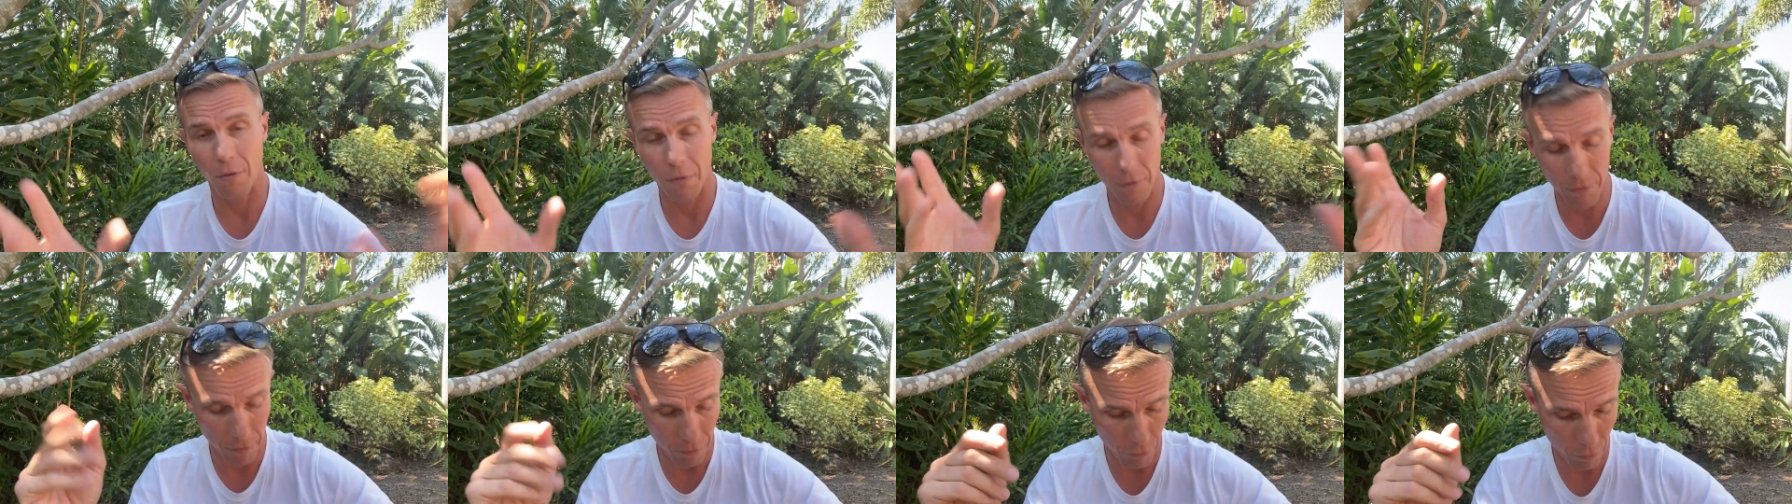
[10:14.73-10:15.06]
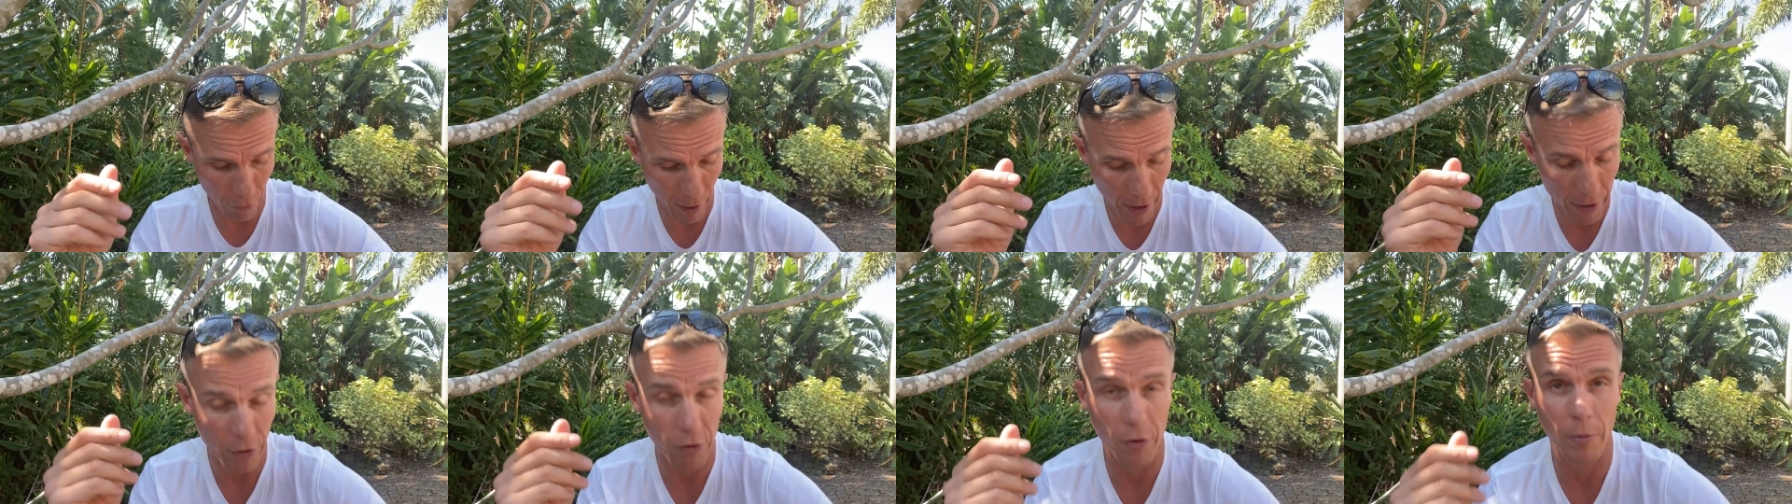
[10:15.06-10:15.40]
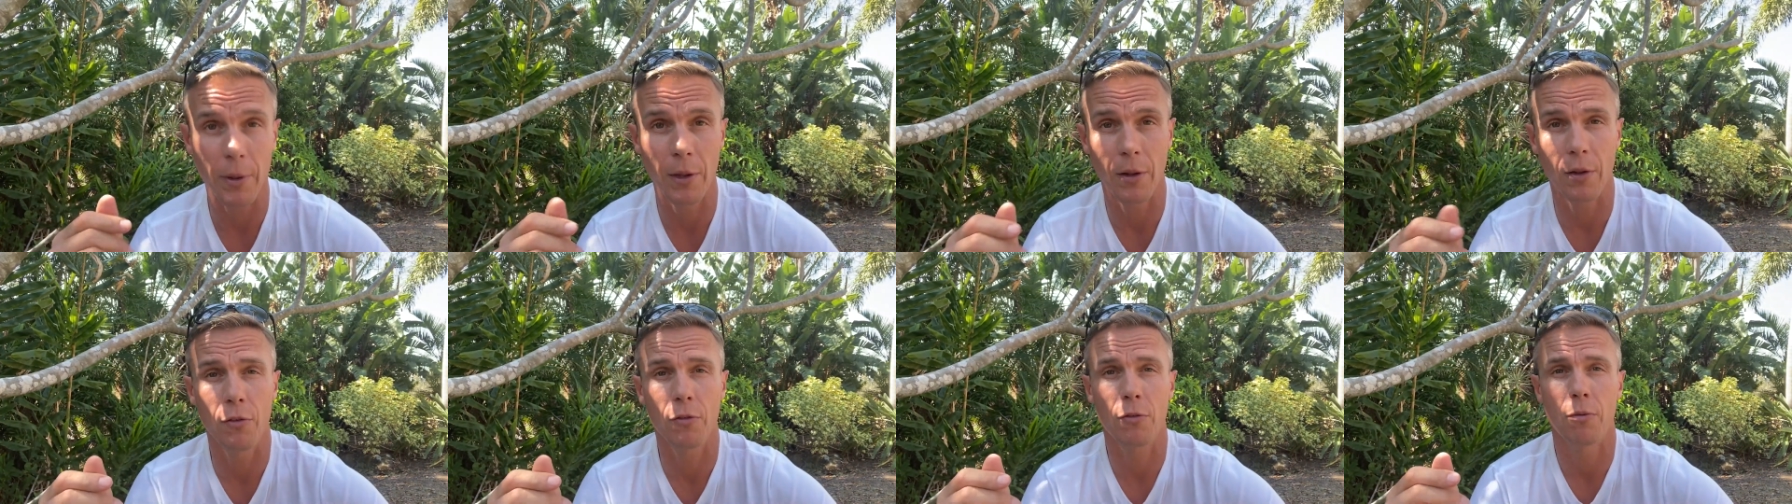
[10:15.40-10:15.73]
I've ranted
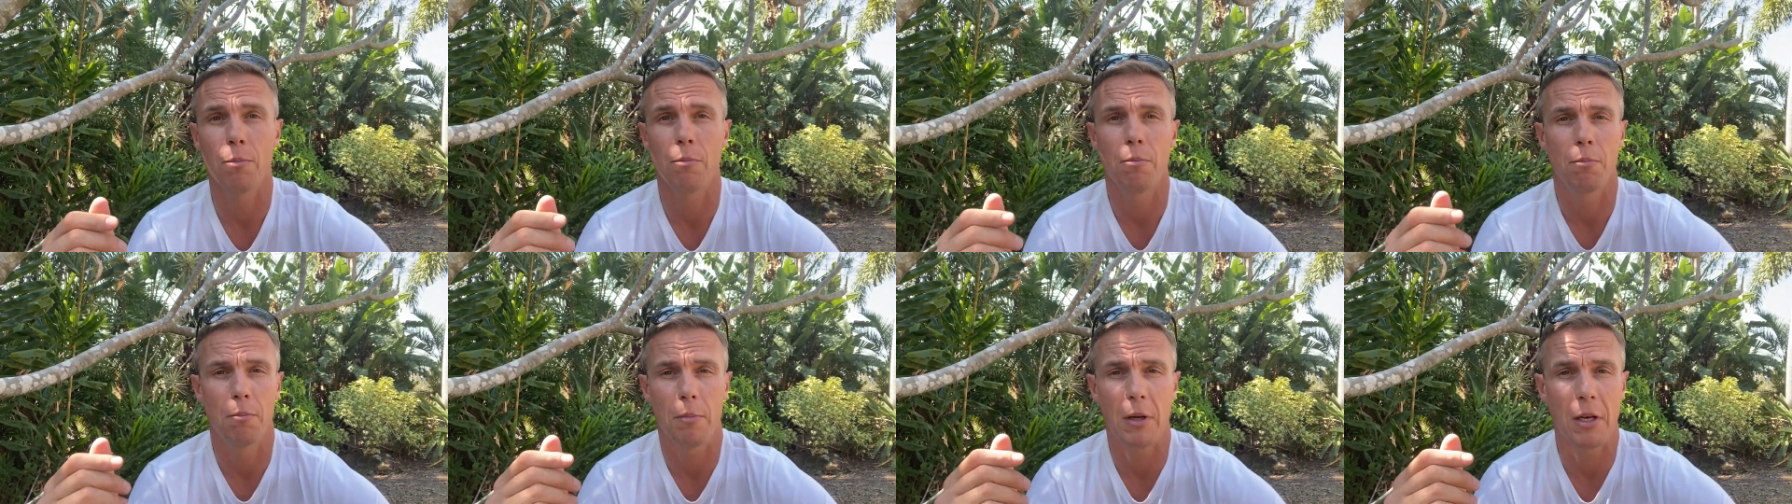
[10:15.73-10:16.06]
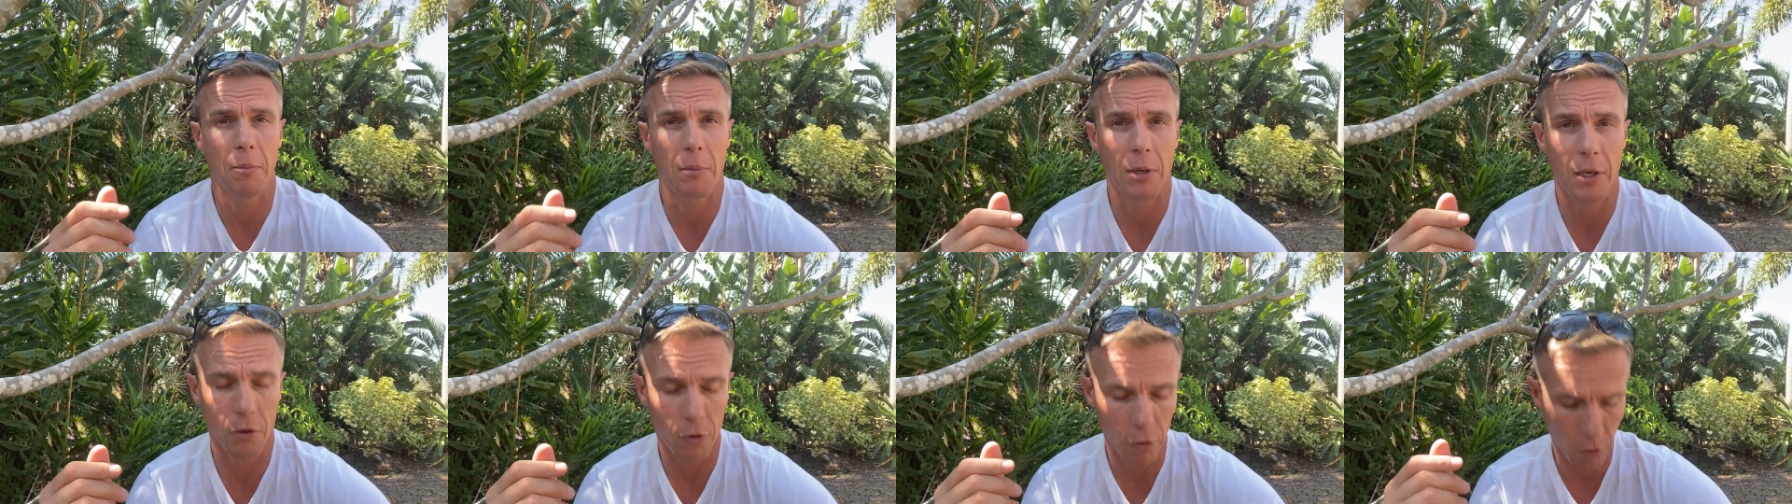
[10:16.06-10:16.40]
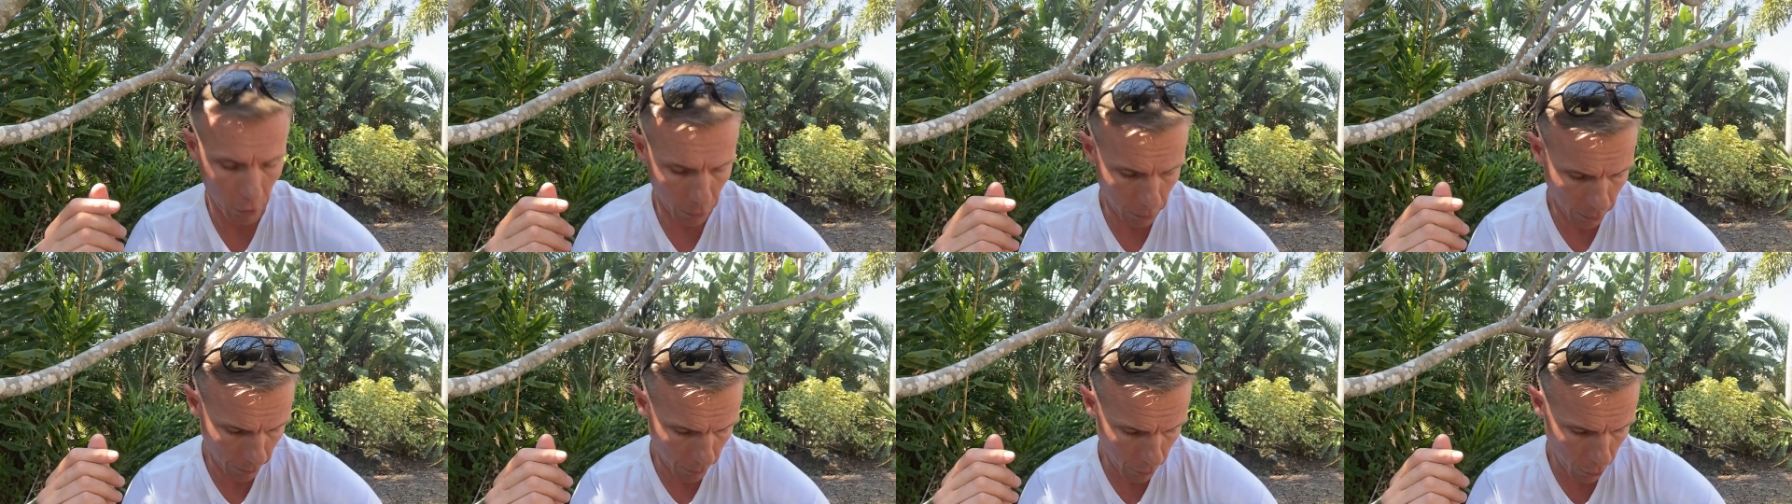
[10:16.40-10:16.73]
about this many, many
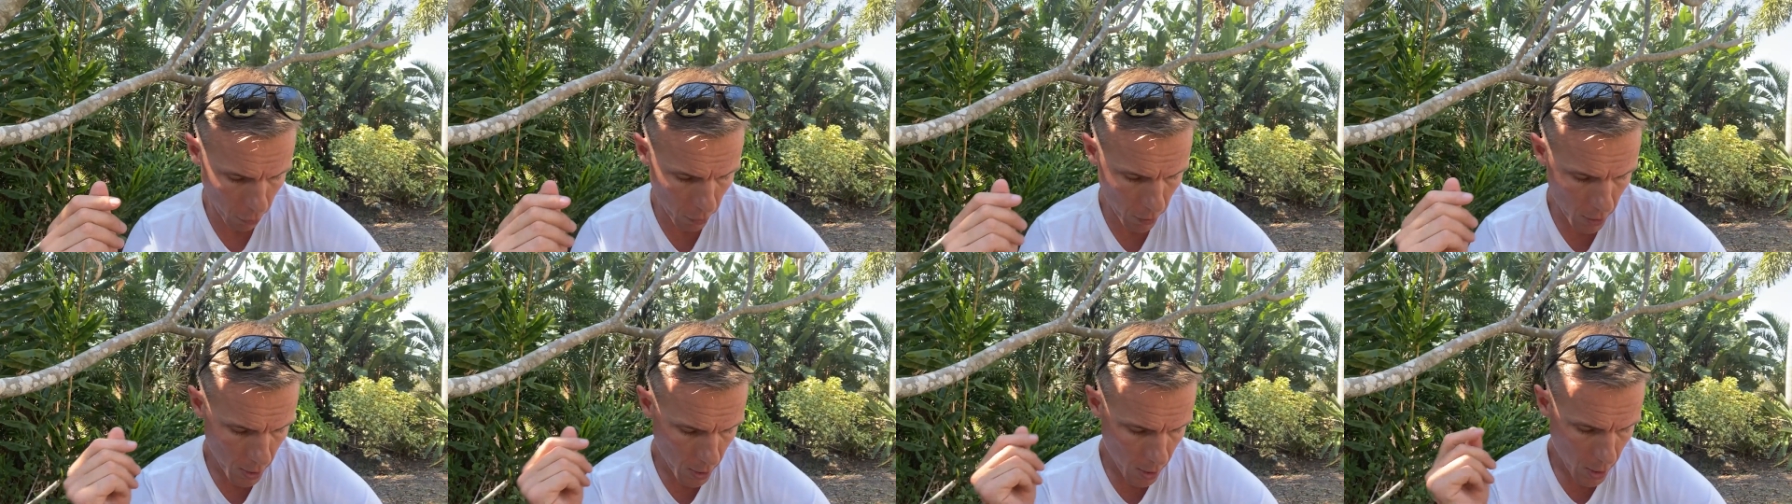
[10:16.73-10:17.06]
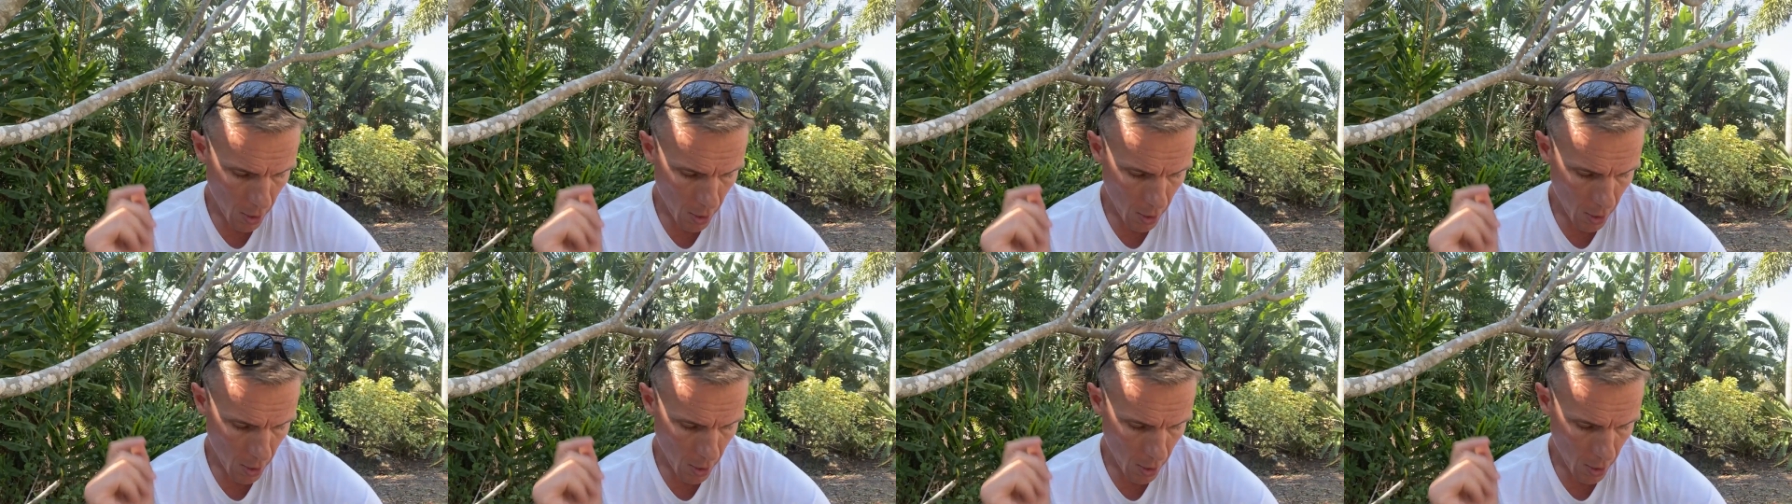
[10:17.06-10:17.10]
times before.